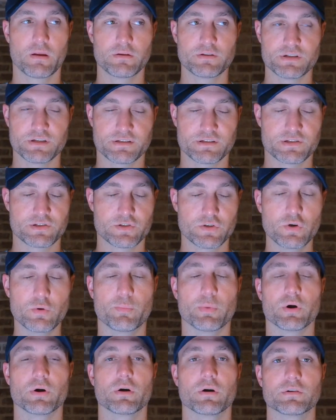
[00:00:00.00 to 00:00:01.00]
just
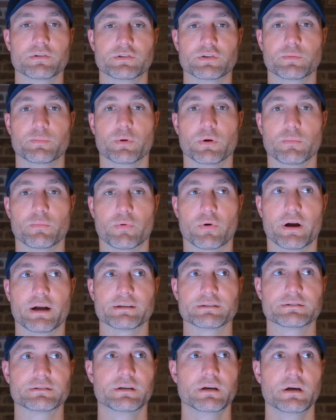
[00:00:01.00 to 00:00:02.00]
super, super
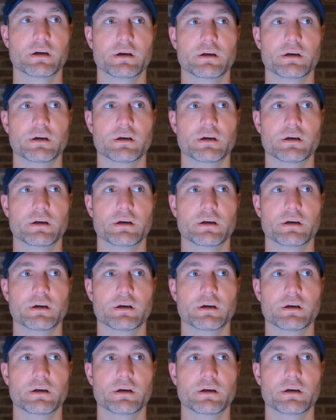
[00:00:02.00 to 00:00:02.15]
impressed.